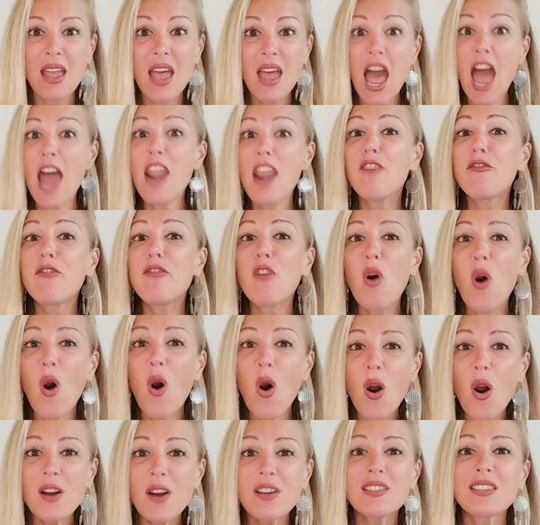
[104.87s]
And of
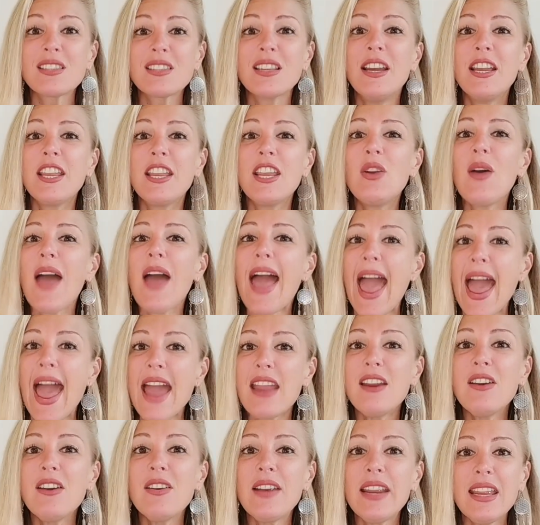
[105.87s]
course, you know,
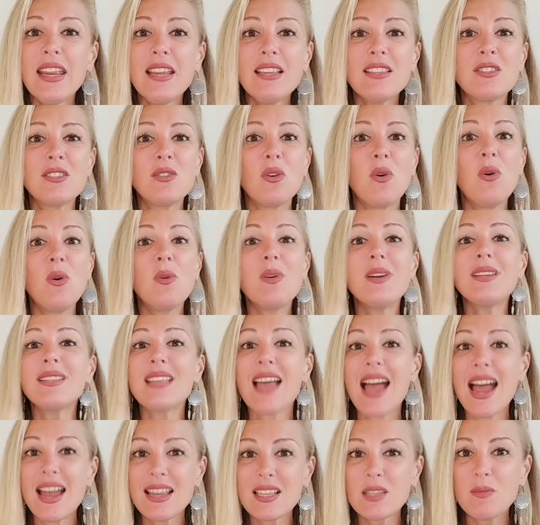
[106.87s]
anger is and always
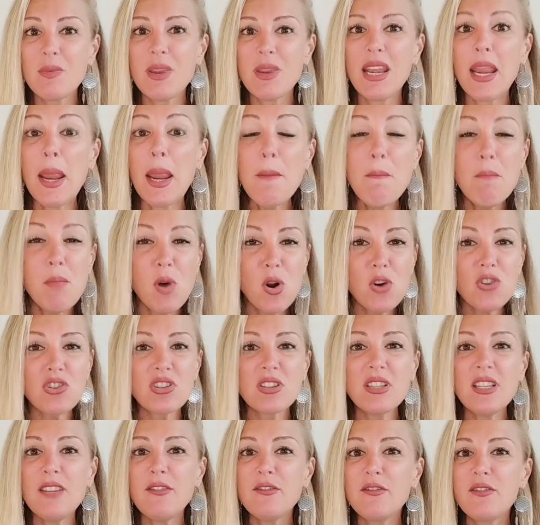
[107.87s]
has been
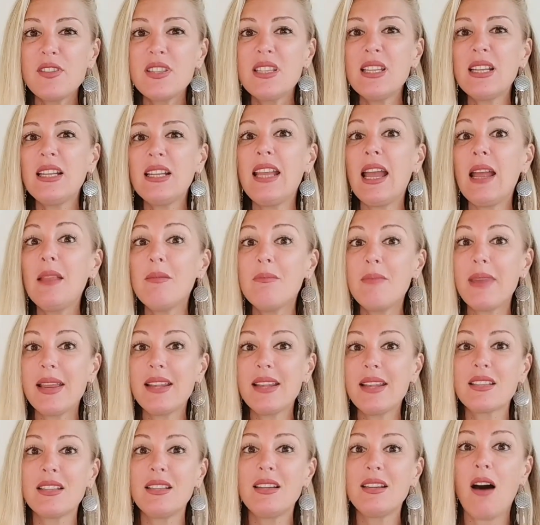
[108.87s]
emotionally, physically, and
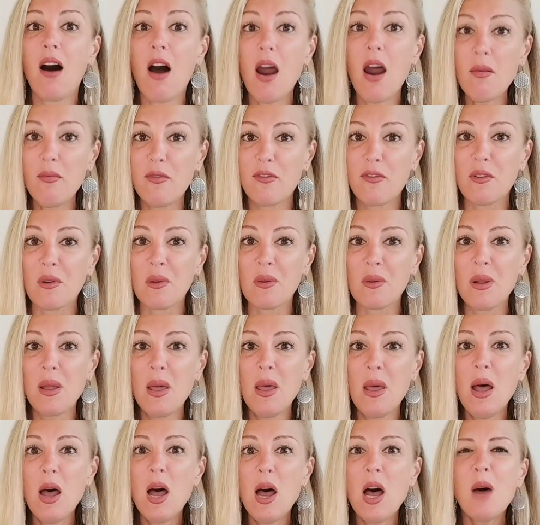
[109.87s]
mentally harmful.
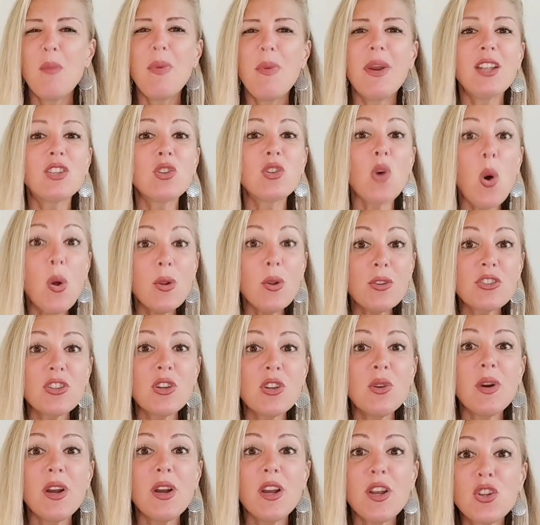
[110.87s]
But it's
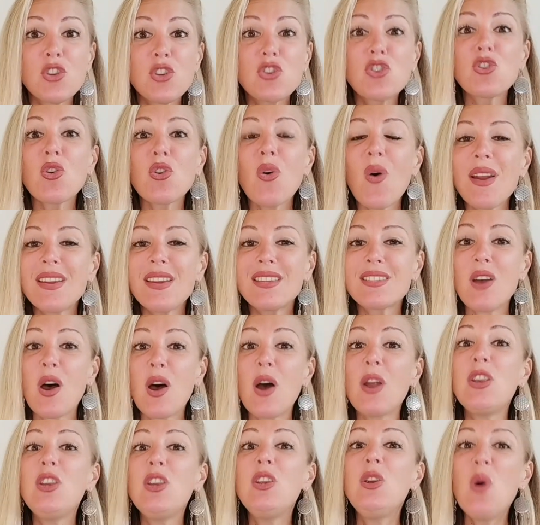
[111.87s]
also a choice
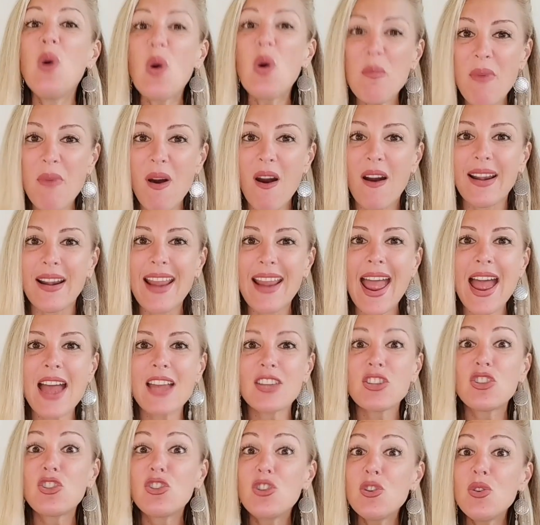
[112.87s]
on your part
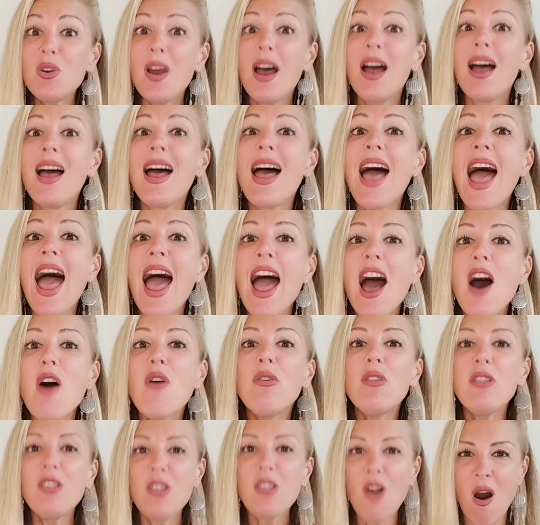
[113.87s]
as to
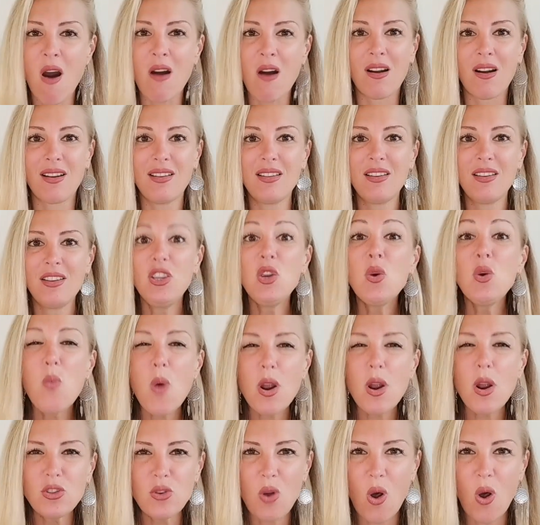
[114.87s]
how long you
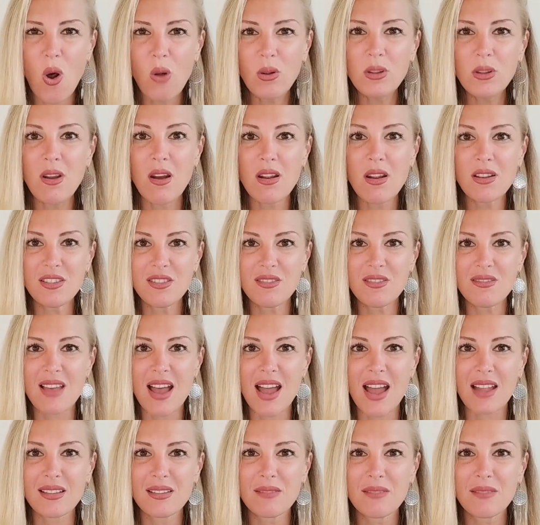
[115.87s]
want to hold on to that.